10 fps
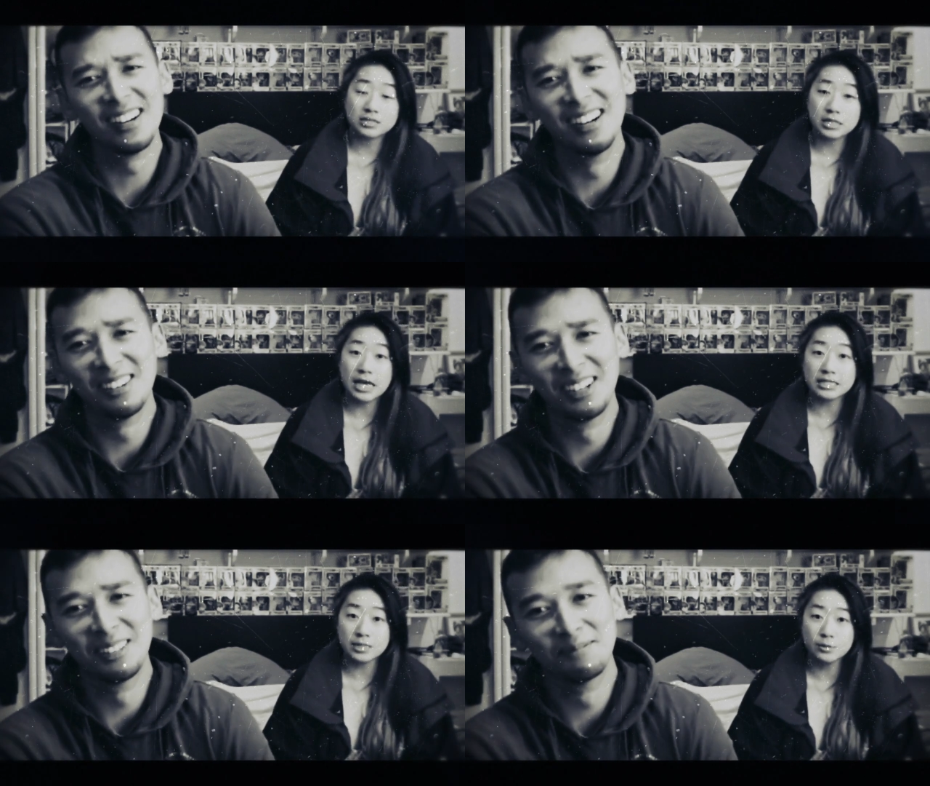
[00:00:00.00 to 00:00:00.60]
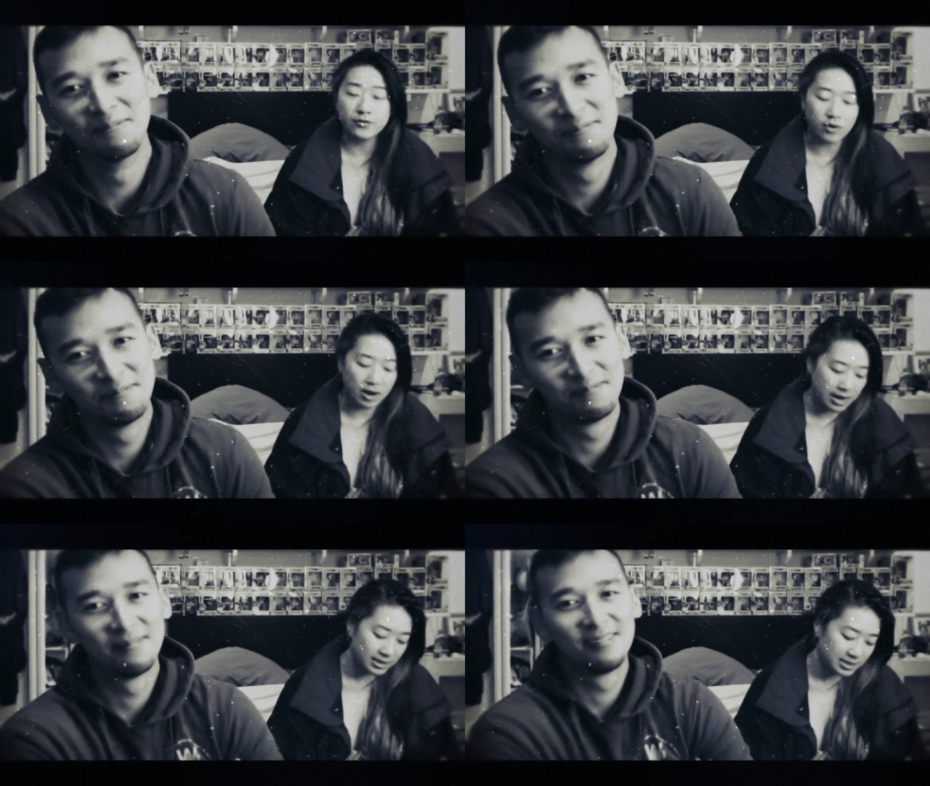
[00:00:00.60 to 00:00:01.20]
Speaker 1: Yeah, yeah, yeah. Tell me if you
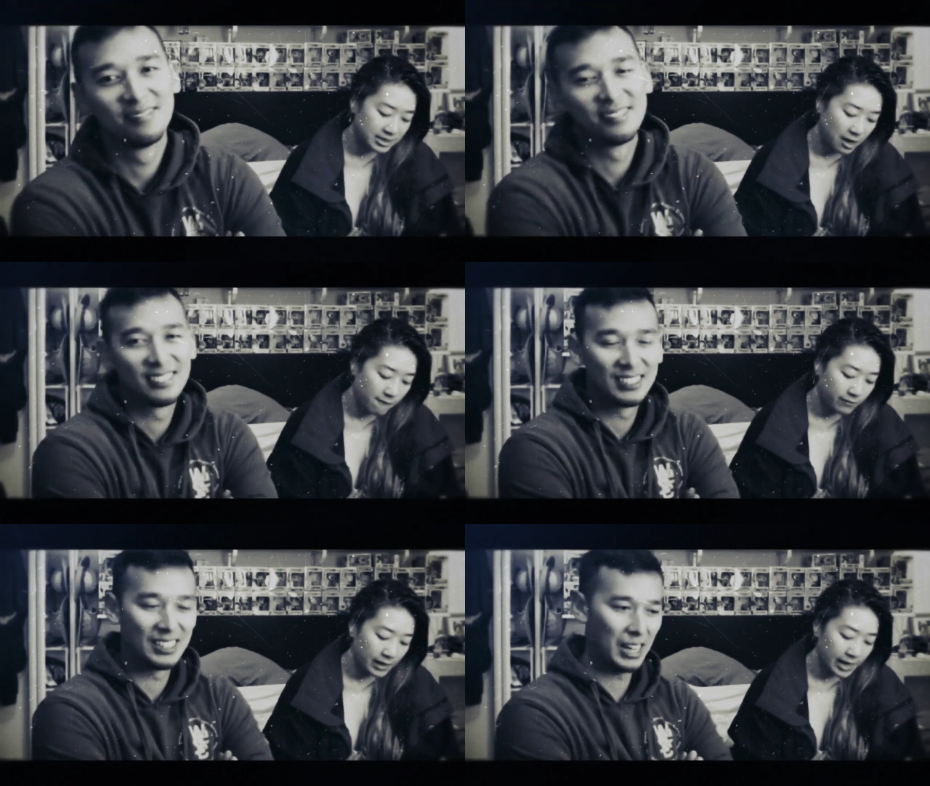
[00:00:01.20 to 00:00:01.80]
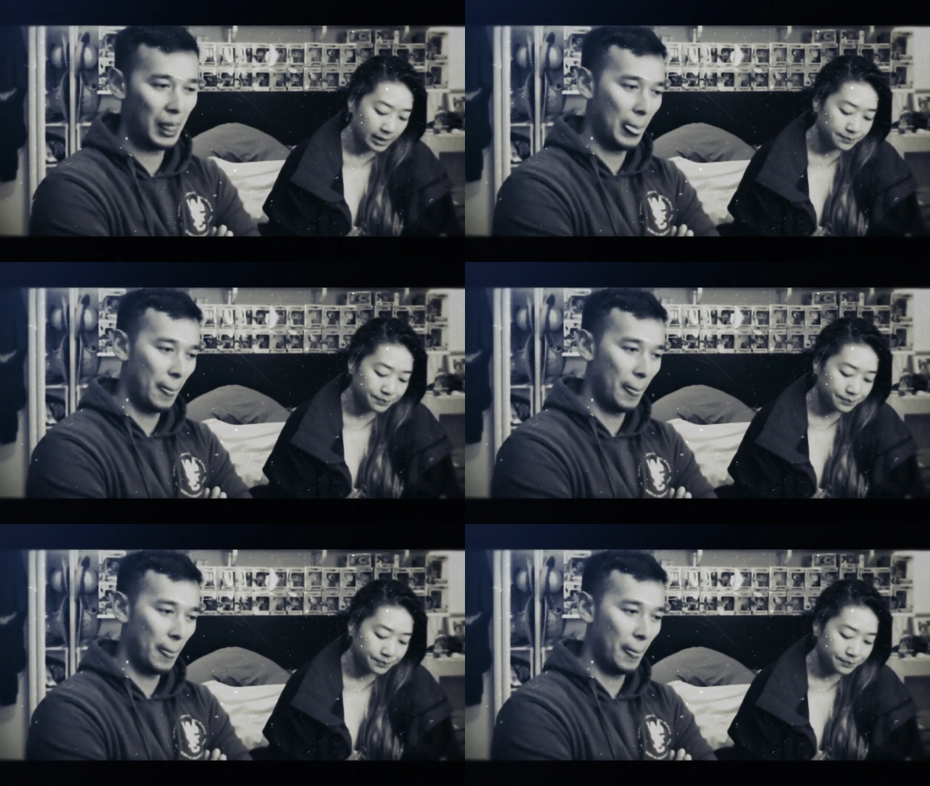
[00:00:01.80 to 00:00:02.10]
cried. I just love like.